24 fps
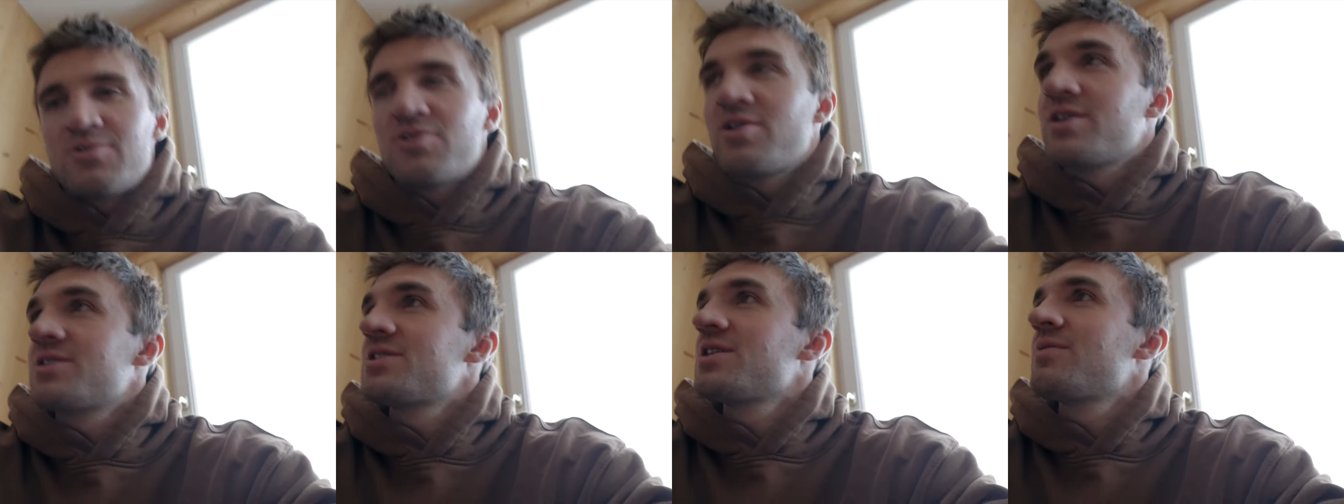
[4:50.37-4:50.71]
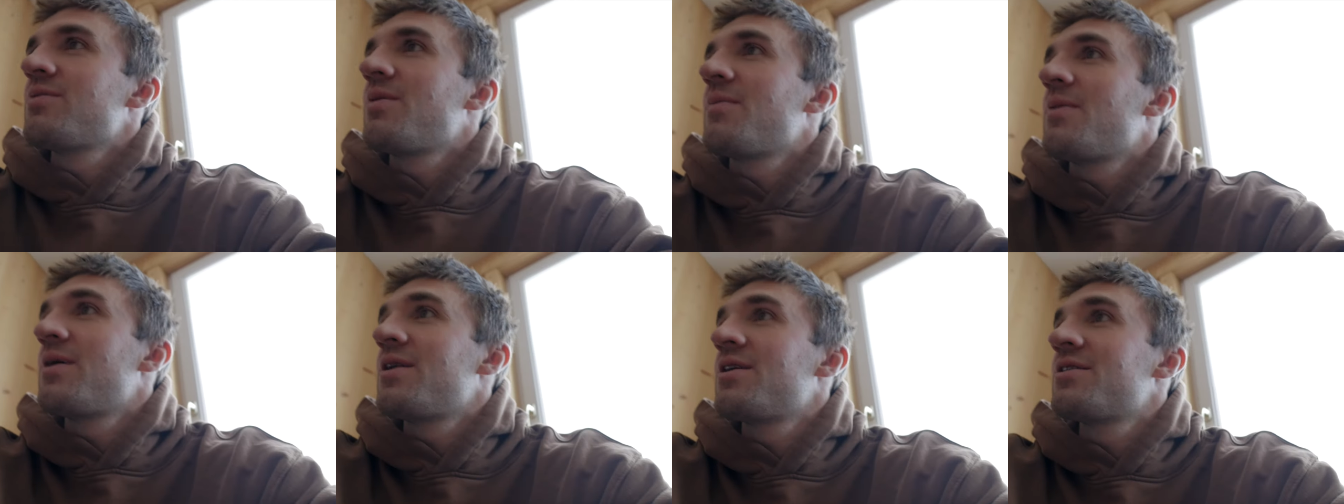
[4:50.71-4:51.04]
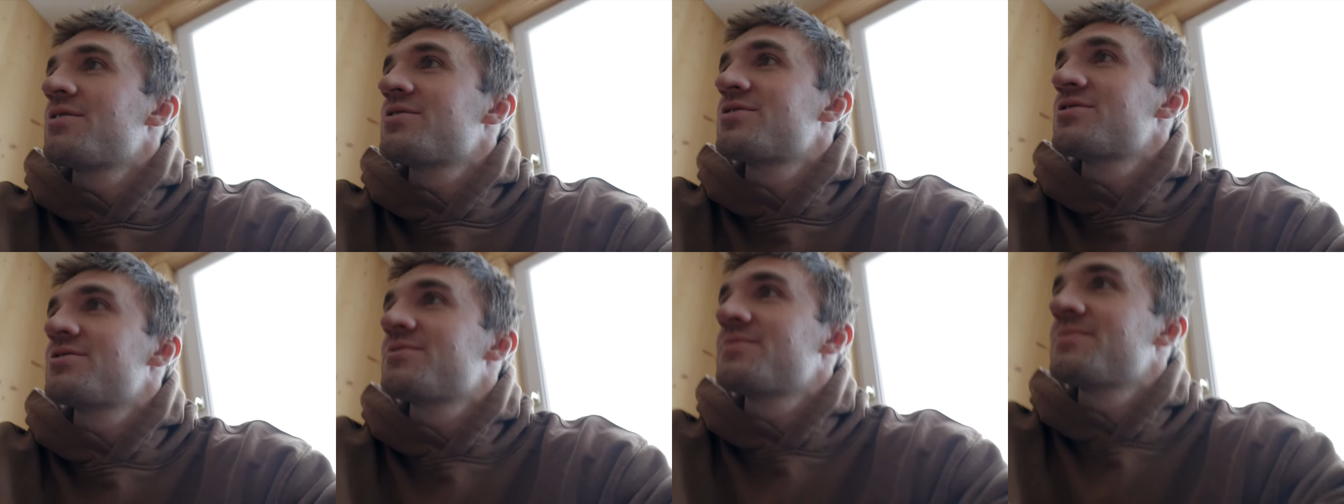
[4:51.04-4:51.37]
What do I say about my
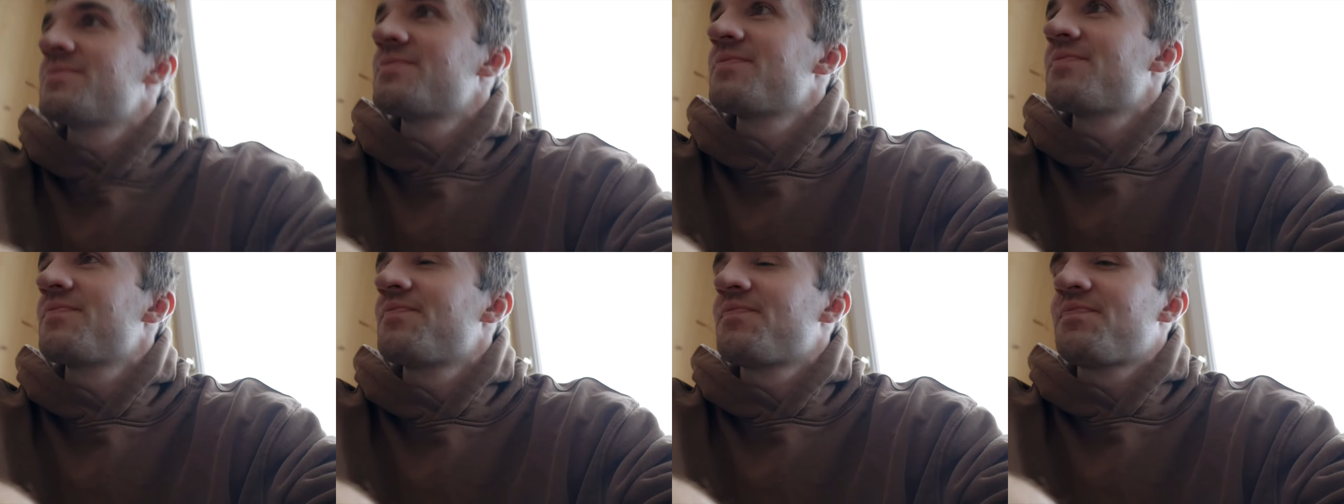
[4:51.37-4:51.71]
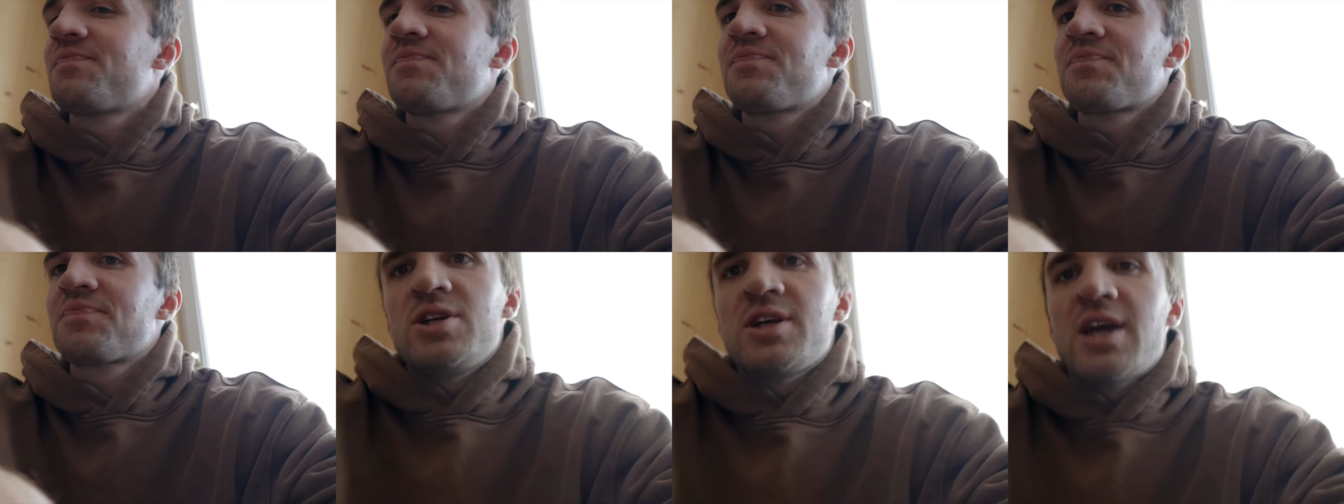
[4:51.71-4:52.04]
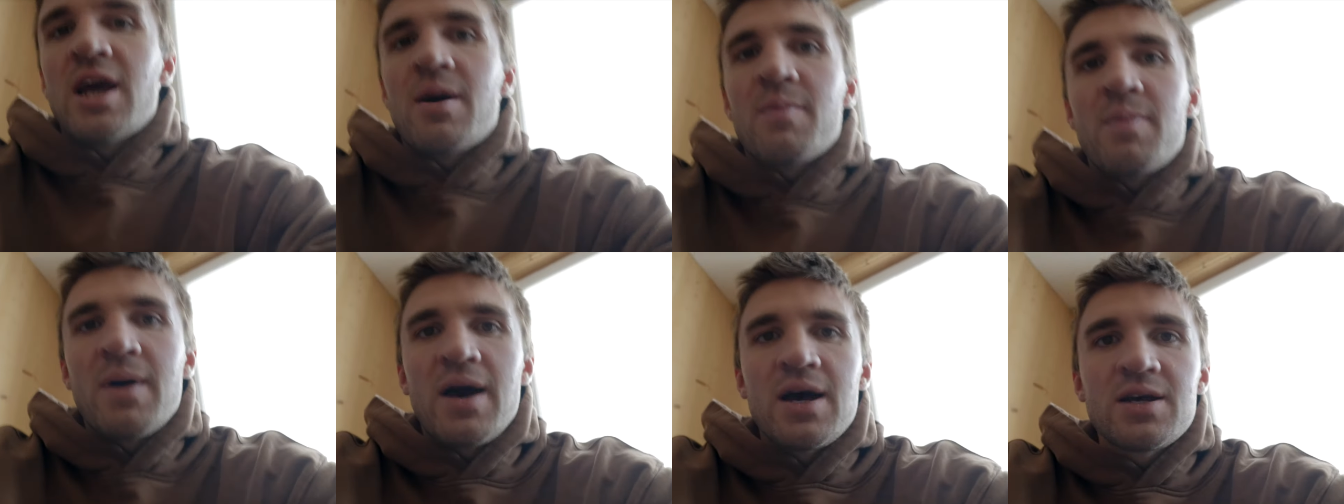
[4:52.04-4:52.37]
lunch? So you
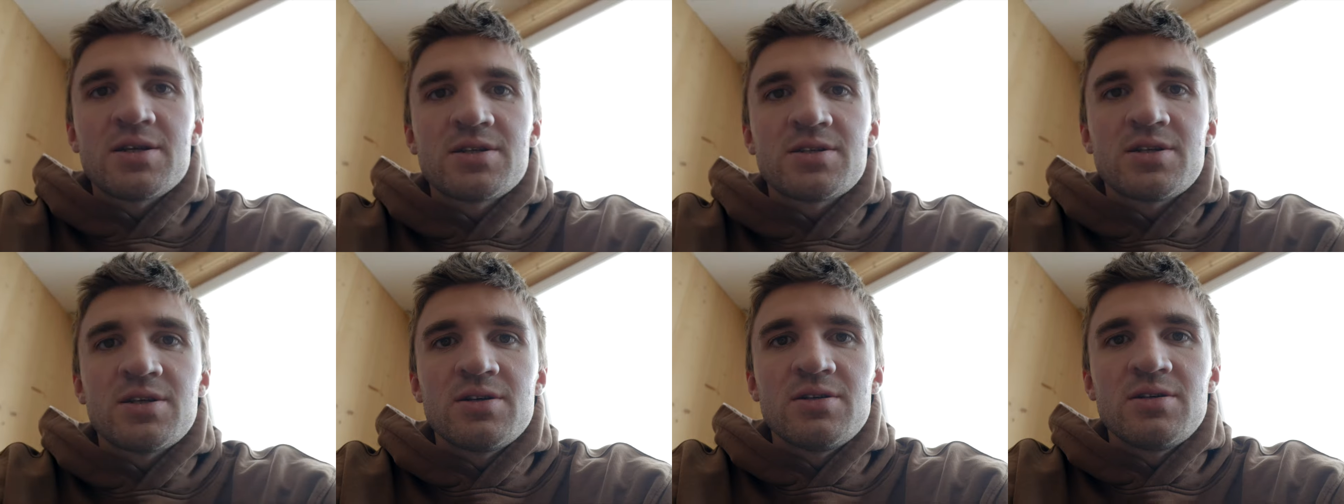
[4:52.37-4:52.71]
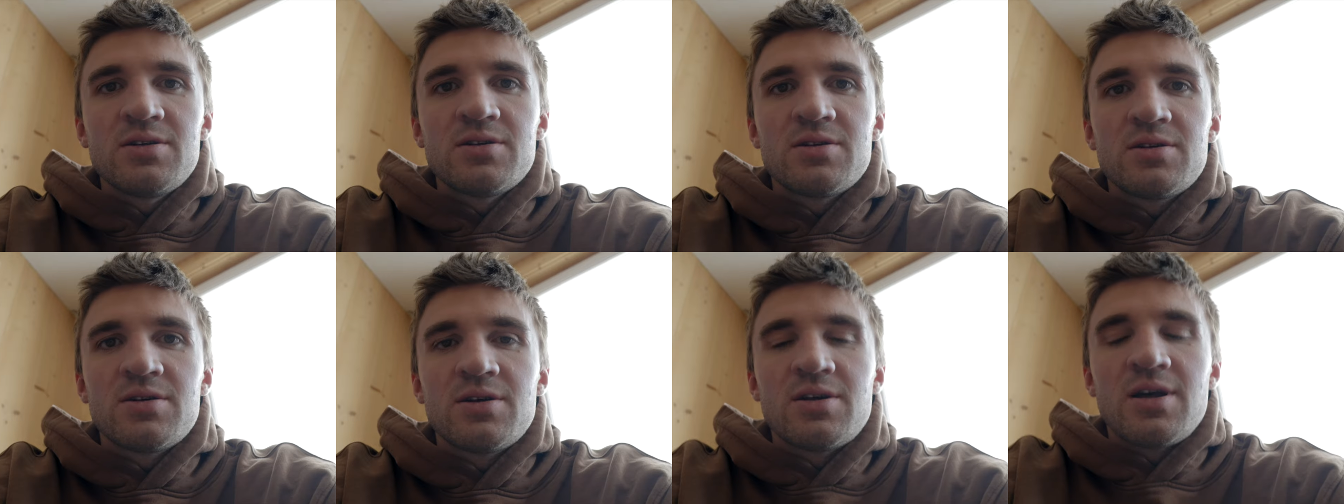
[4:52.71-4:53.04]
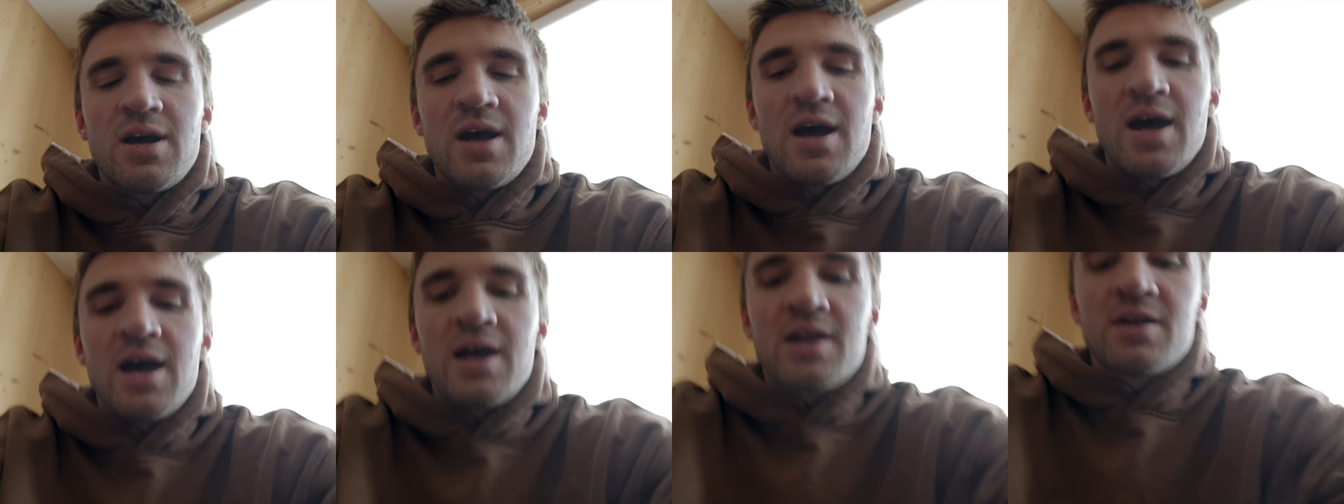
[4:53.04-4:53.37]
get pasta
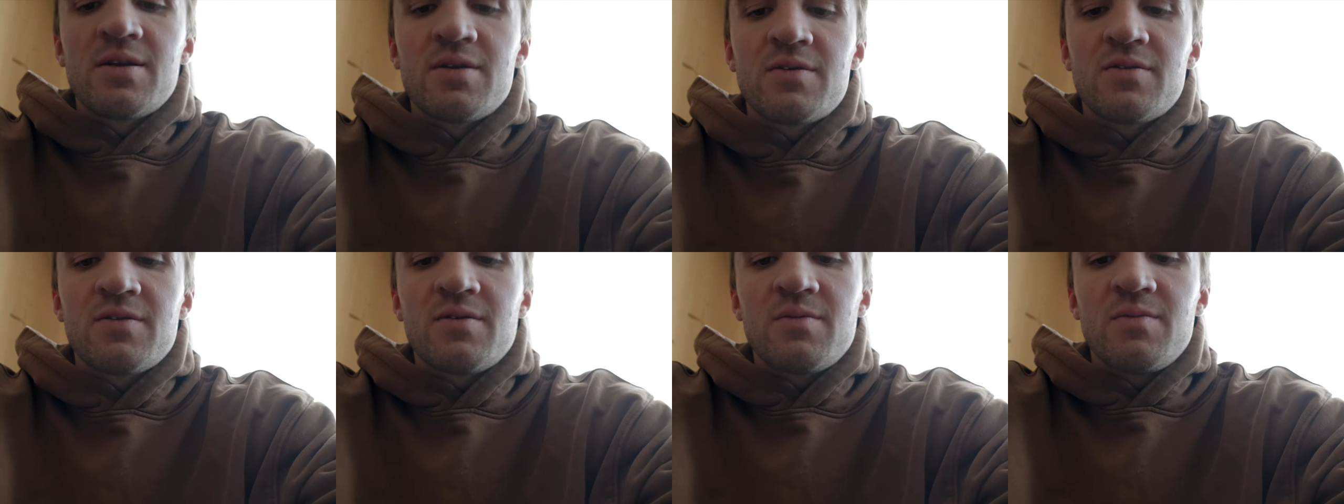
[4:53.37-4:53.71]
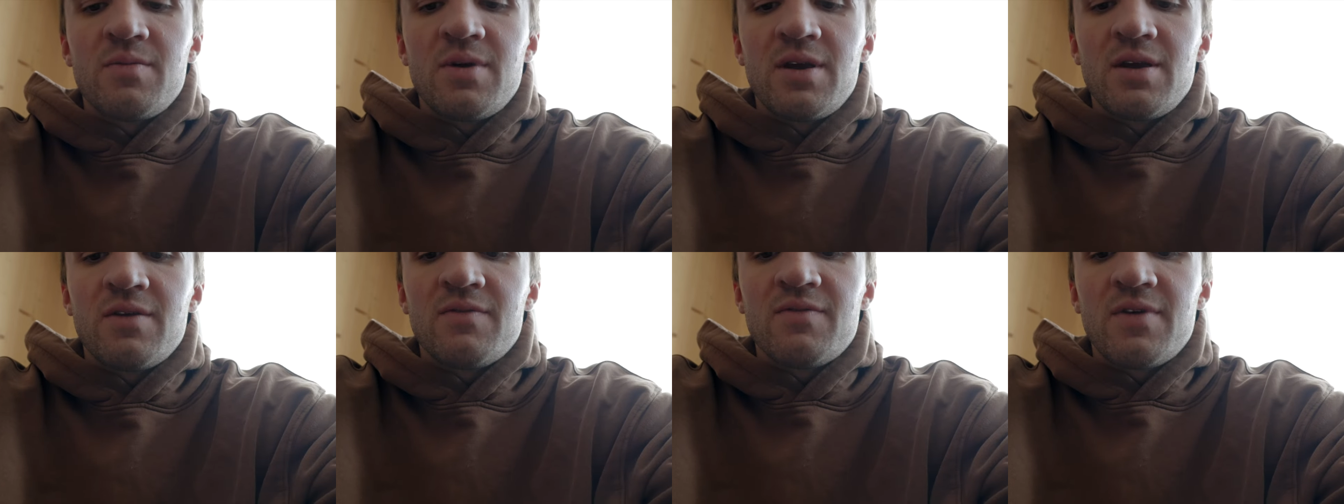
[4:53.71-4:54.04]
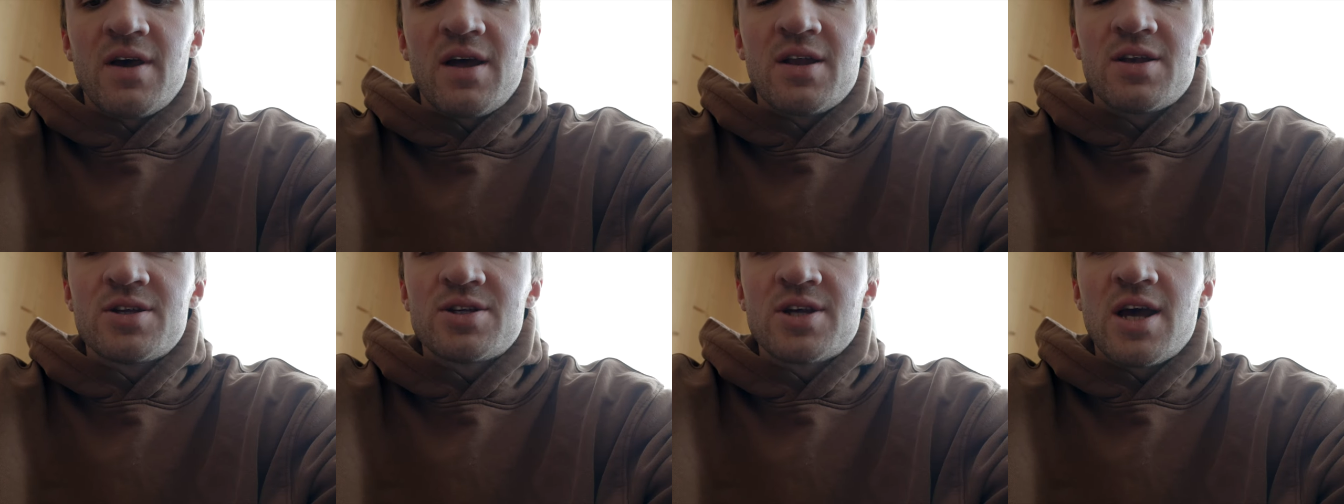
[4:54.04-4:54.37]
and meat and
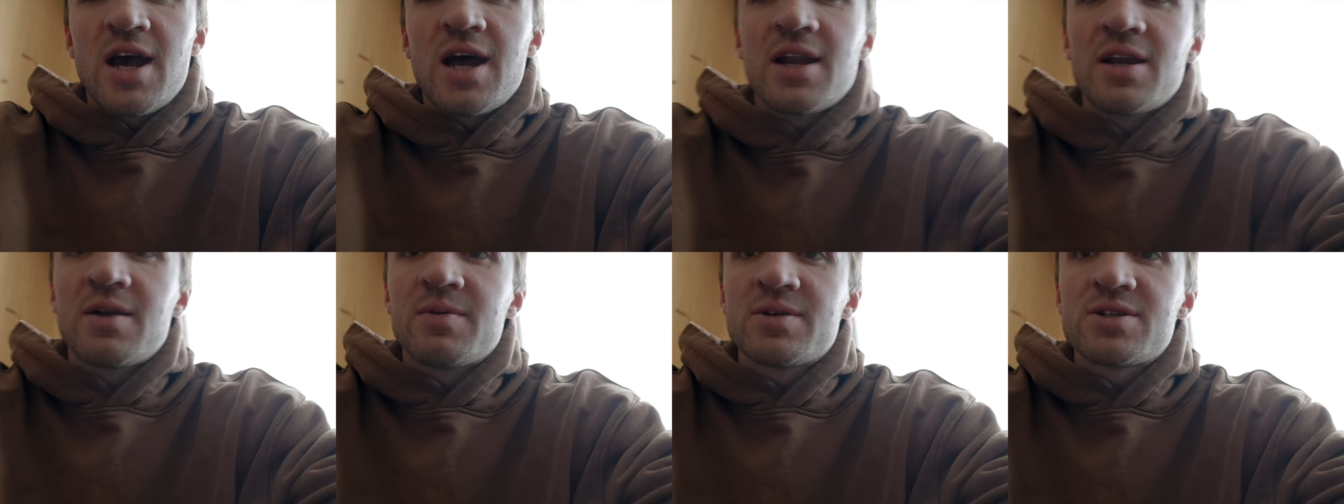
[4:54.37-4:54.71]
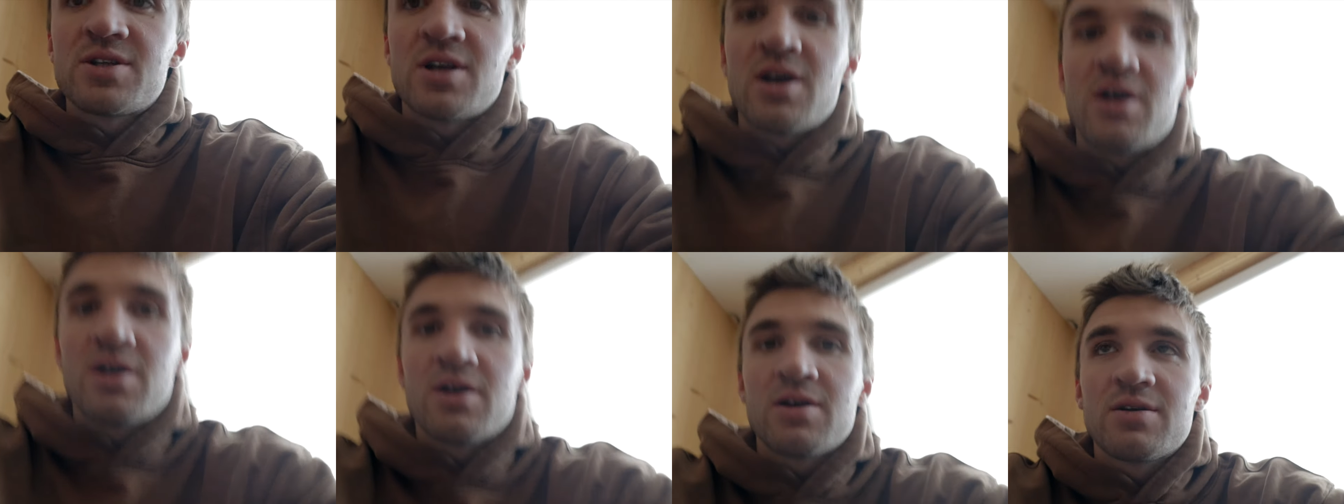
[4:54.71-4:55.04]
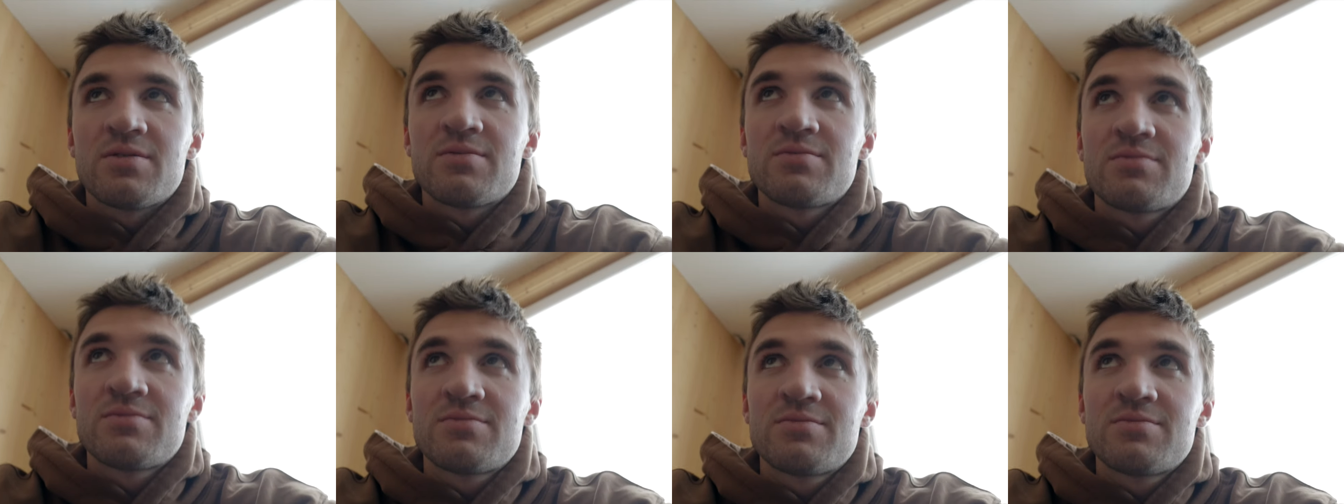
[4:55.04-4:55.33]
veg and a starter,